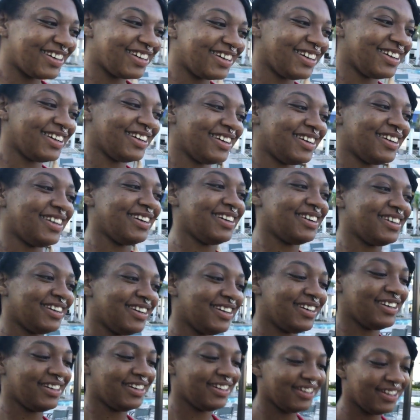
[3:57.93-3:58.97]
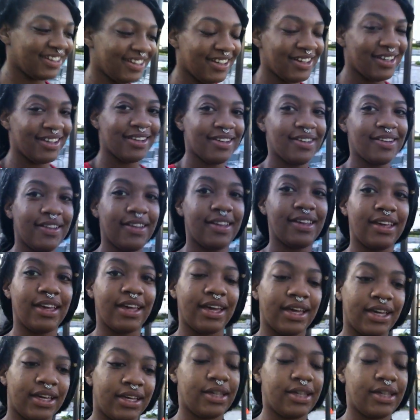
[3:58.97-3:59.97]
no i'm ready for tomorrow yeah